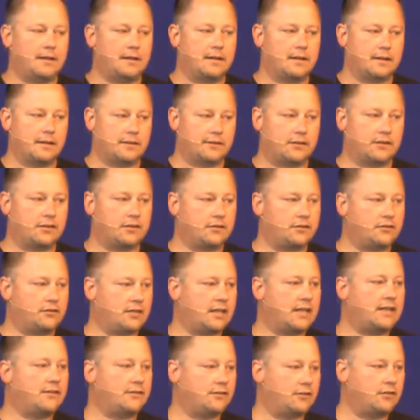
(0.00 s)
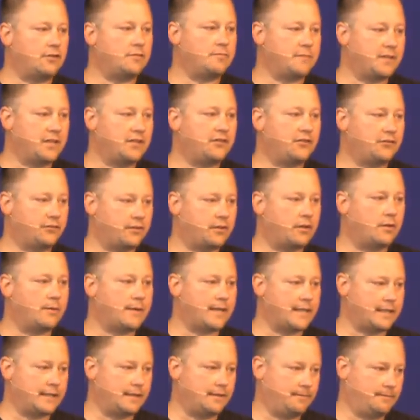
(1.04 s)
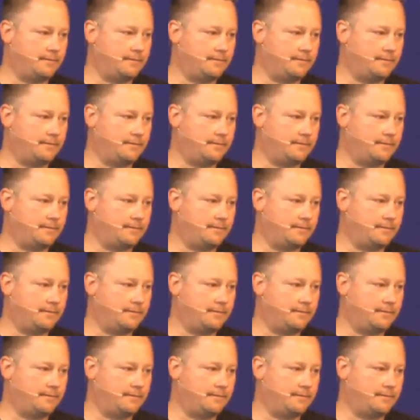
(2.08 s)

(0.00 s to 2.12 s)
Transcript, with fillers: it's a good chance you're in ministry already.